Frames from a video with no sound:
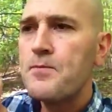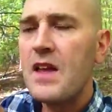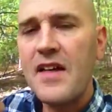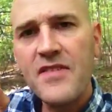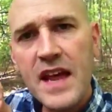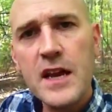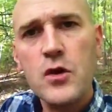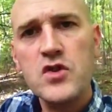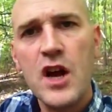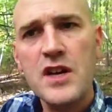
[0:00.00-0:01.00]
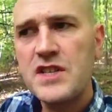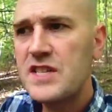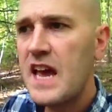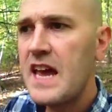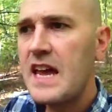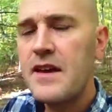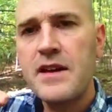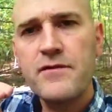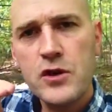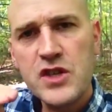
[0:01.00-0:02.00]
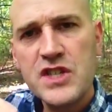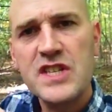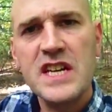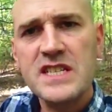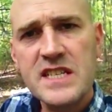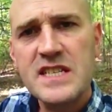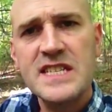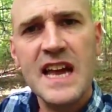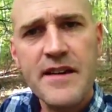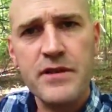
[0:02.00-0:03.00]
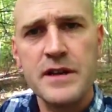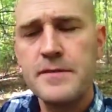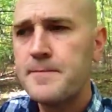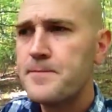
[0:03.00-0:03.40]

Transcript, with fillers: And then it goes on to say, in verses six to seven,